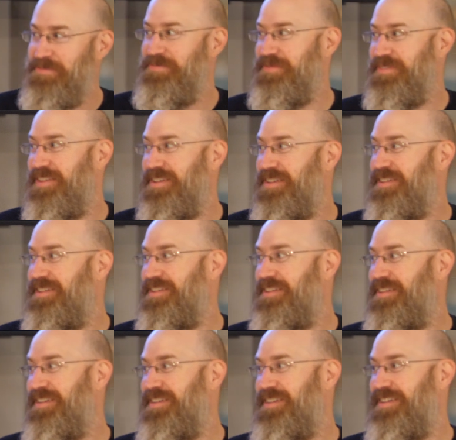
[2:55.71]

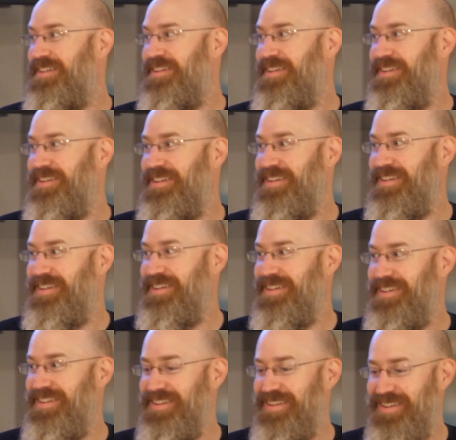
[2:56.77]

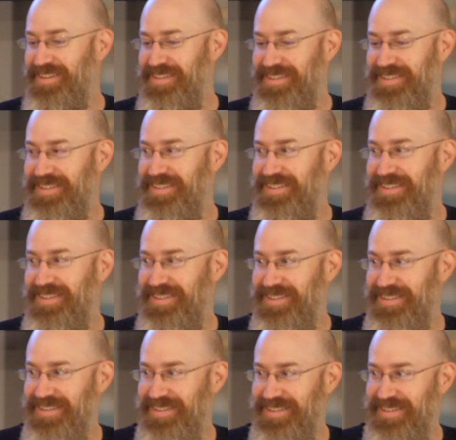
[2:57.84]

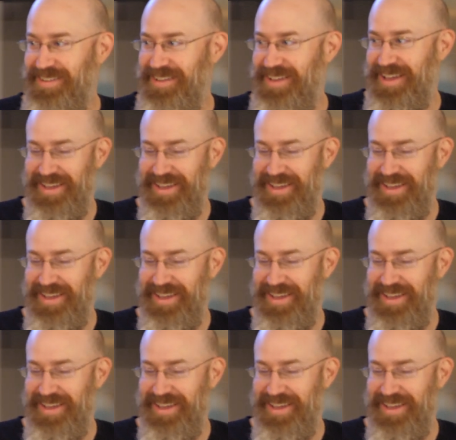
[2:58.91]
The person shown says nothing.